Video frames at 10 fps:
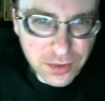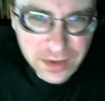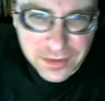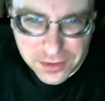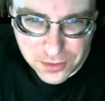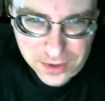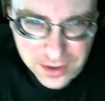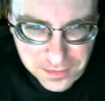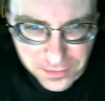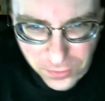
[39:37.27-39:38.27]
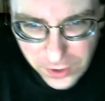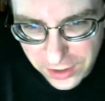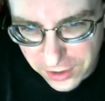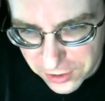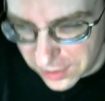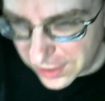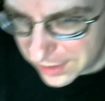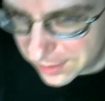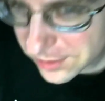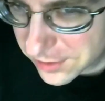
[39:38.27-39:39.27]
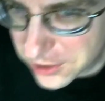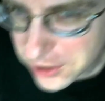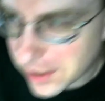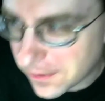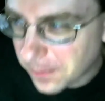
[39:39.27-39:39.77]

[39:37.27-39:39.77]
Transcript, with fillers: We had three really good... Ah, shit.